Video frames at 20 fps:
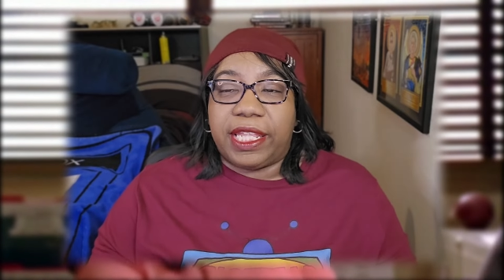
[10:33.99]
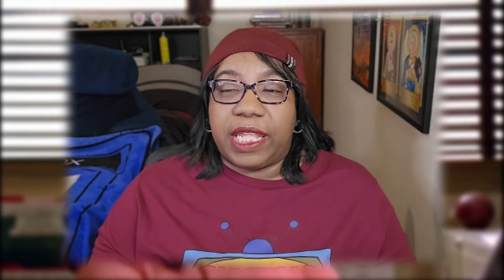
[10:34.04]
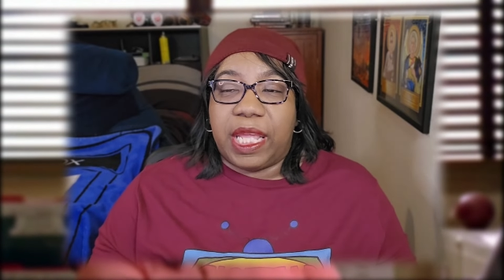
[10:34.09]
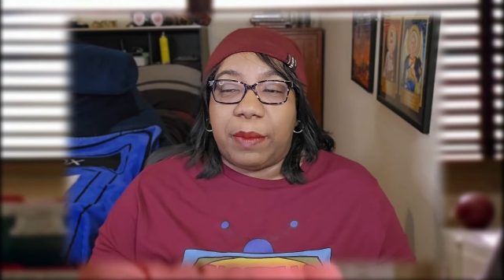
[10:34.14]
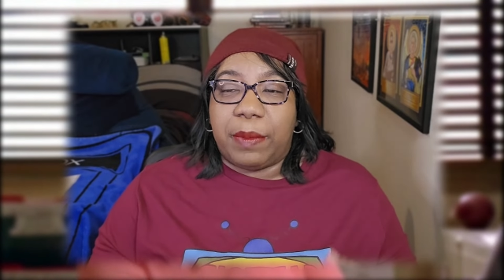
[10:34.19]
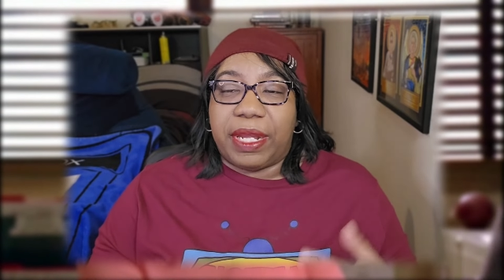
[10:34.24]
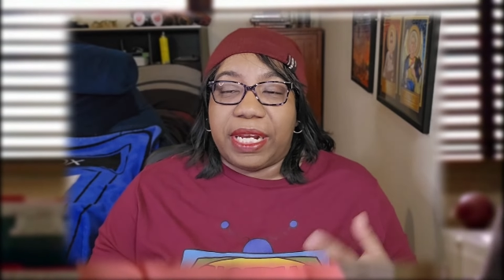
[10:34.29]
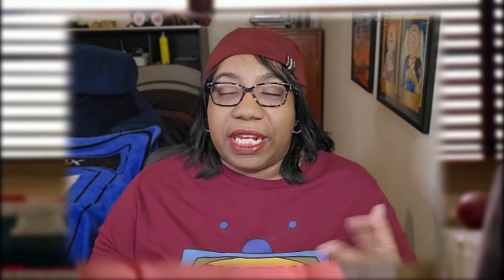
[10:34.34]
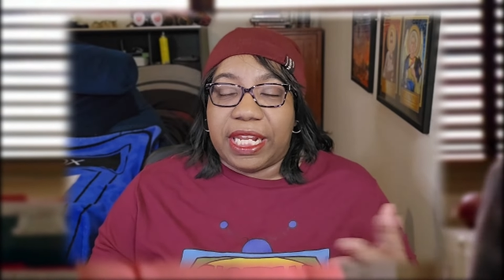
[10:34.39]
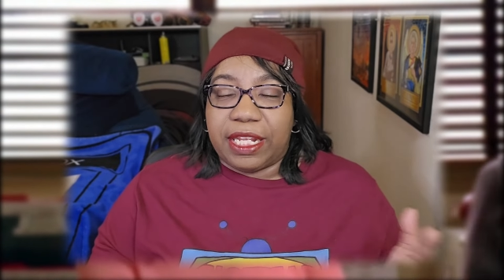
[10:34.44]
them
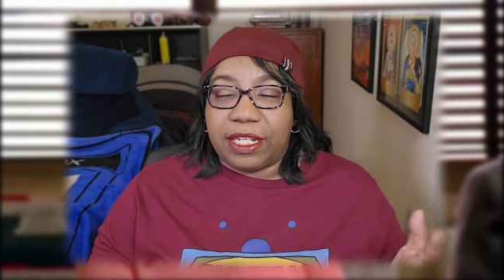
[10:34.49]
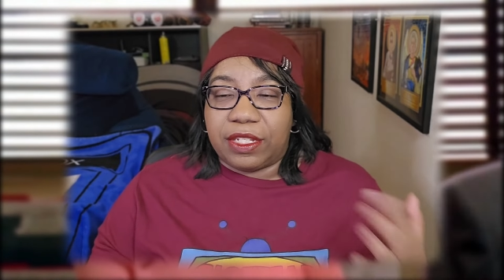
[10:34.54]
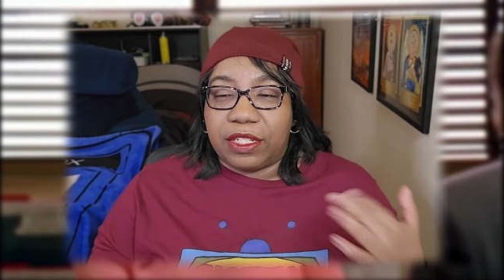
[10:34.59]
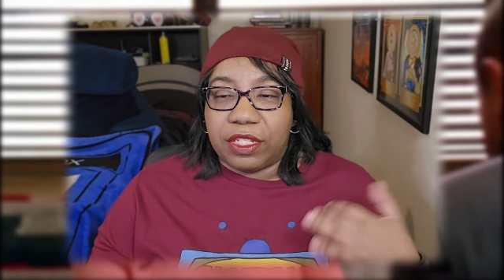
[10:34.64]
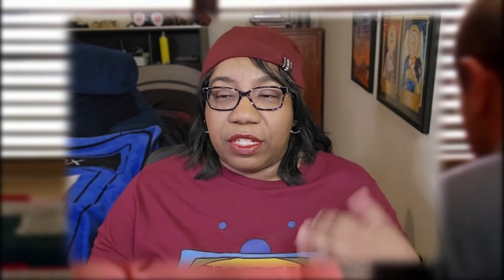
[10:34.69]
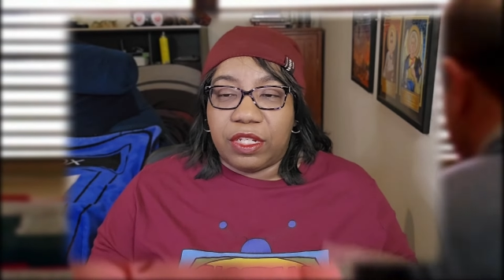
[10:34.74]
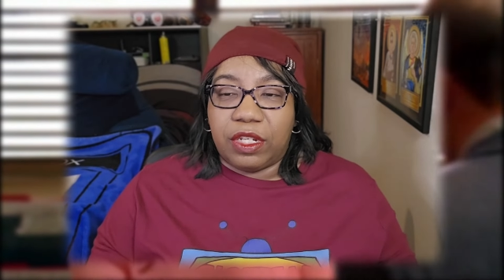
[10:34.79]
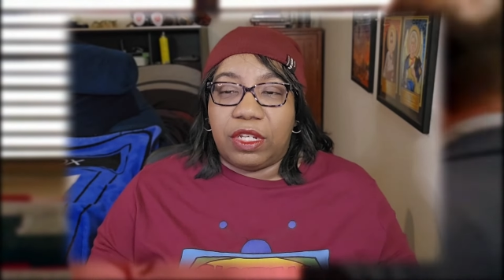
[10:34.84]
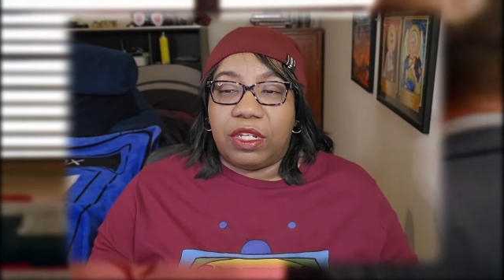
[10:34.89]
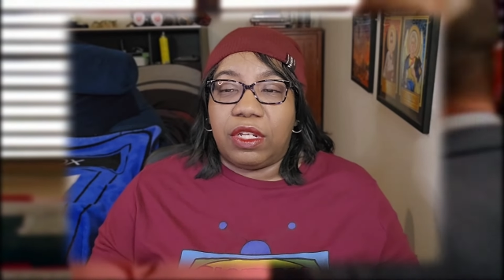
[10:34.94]
and he's
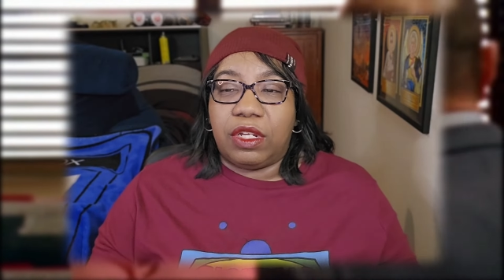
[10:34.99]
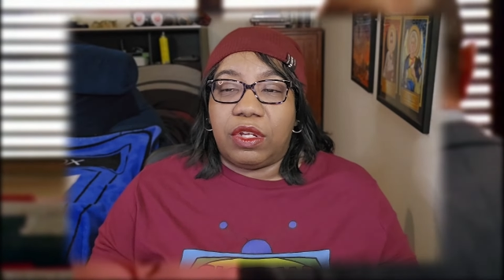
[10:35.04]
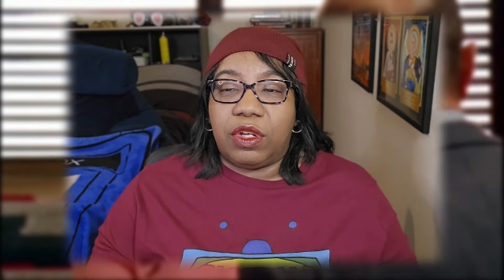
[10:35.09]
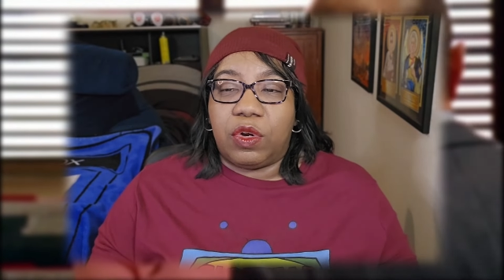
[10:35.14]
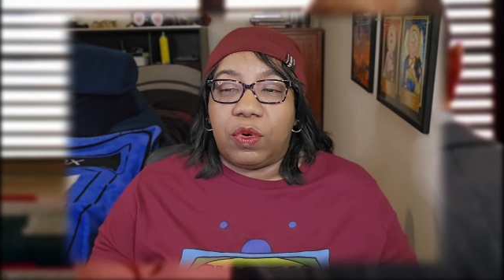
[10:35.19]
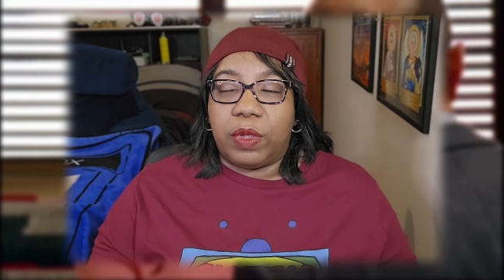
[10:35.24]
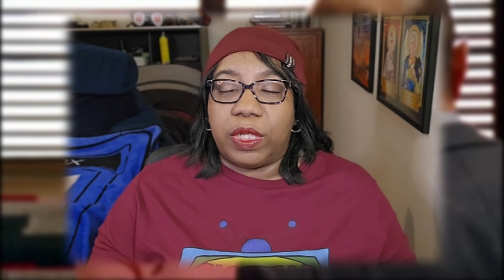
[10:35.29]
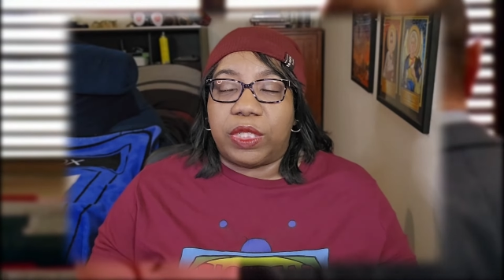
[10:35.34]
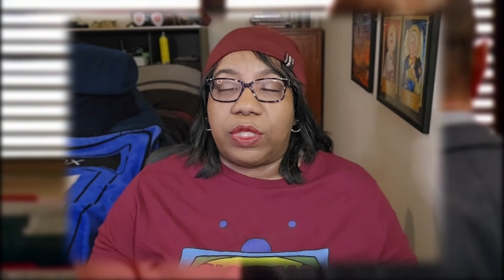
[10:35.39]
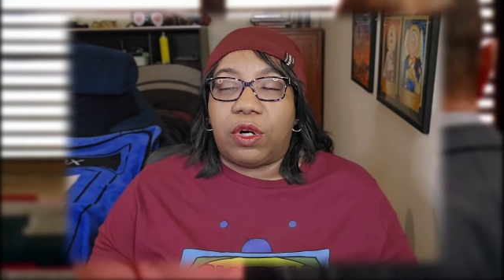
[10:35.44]

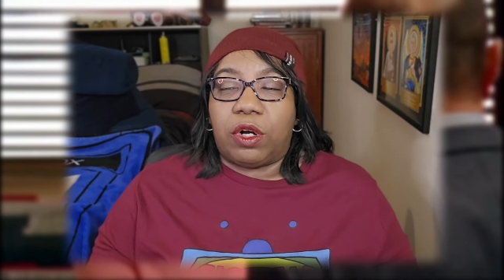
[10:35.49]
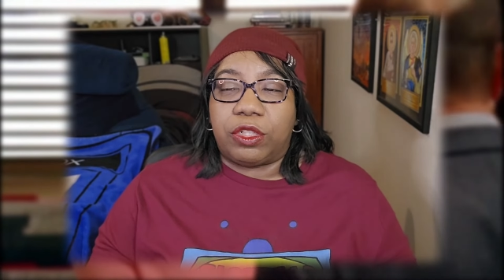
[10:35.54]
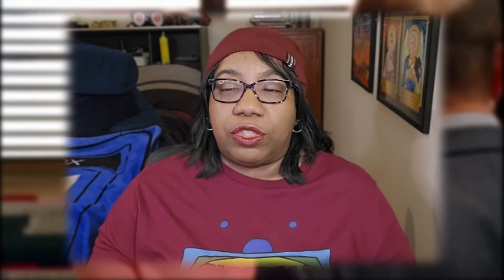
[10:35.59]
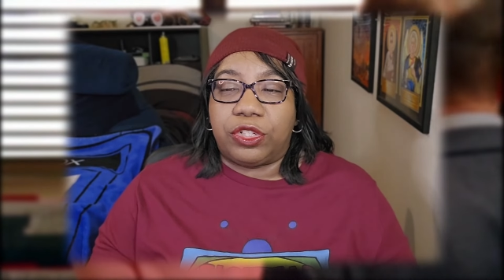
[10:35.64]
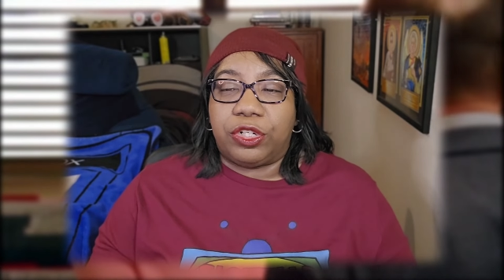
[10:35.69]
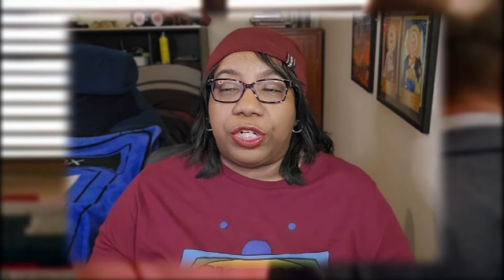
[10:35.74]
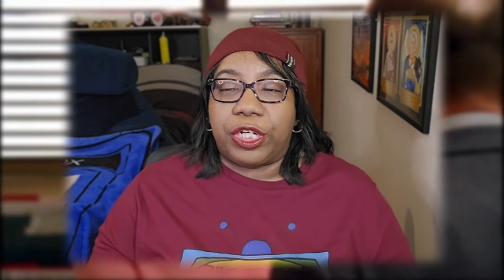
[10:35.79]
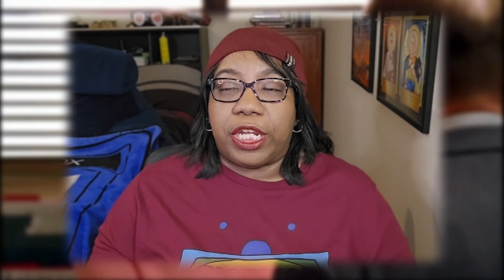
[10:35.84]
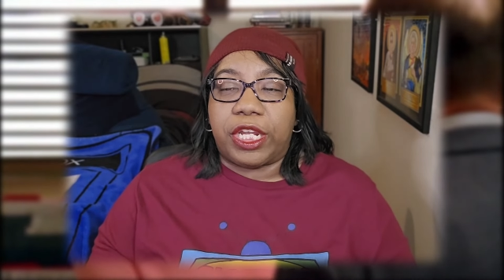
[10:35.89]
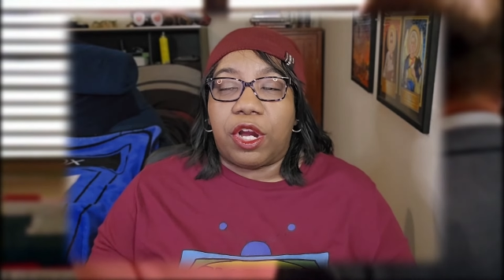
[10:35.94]
going cold
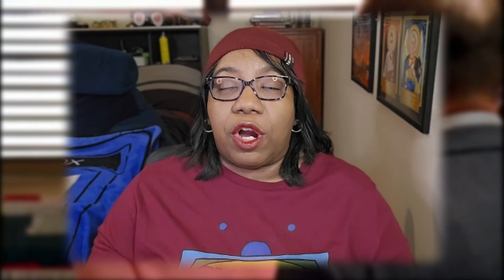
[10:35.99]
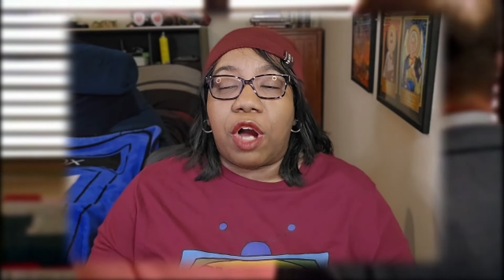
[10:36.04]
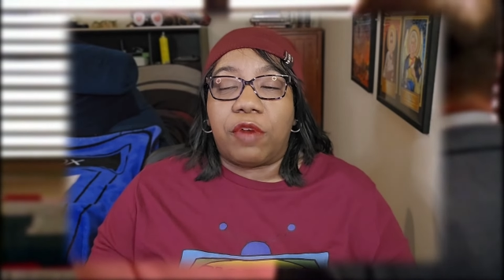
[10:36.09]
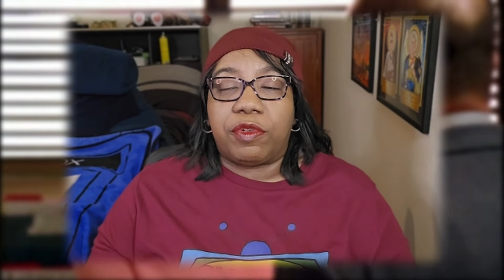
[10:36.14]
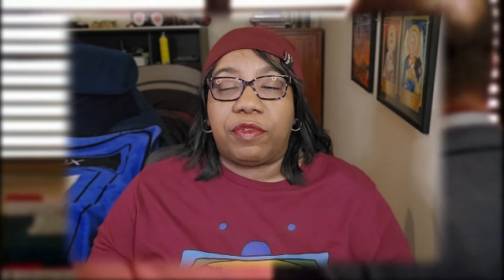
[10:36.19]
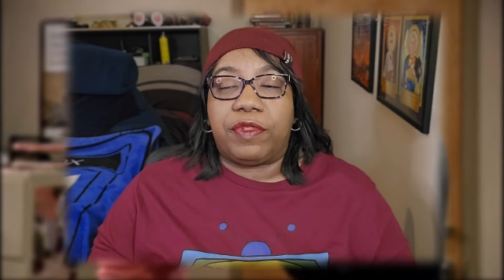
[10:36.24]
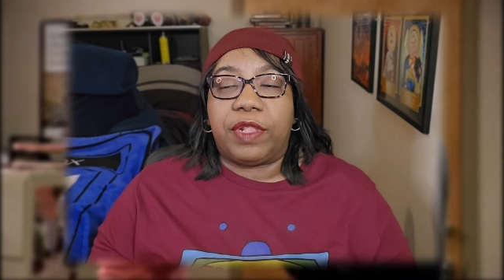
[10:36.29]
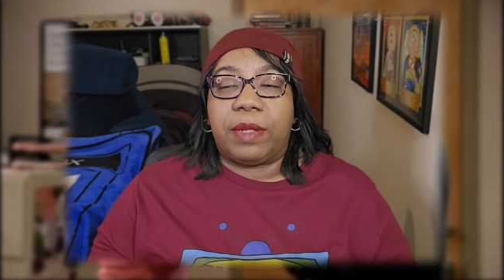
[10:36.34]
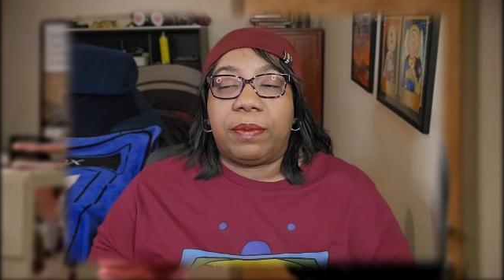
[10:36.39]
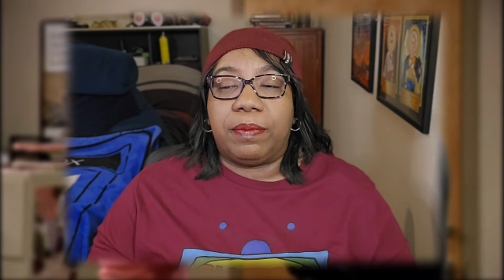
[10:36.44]
turkey off
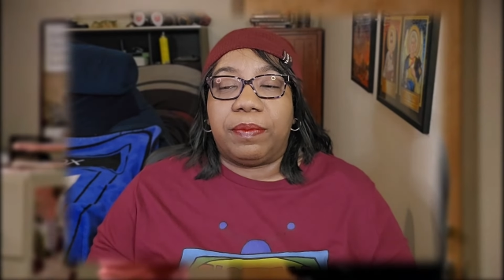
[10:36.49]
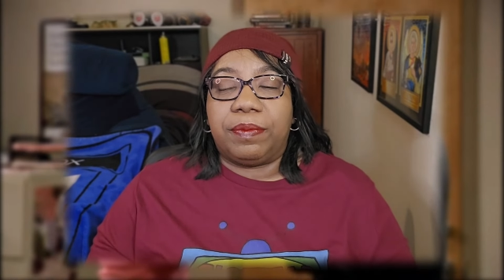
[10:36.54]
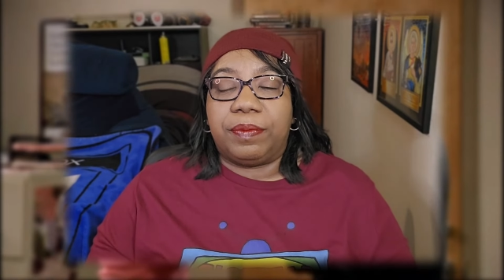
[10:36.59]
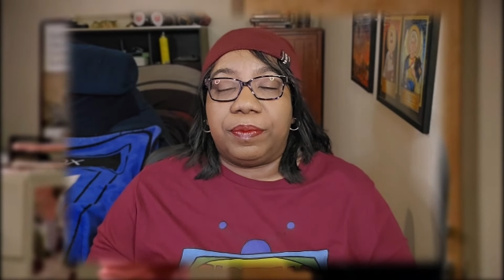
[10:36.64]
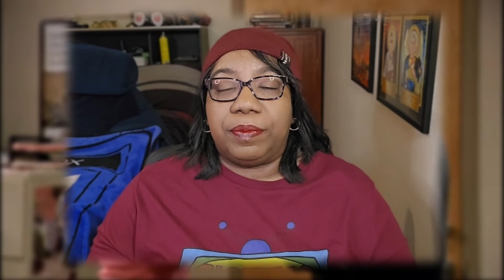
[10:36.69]
of them.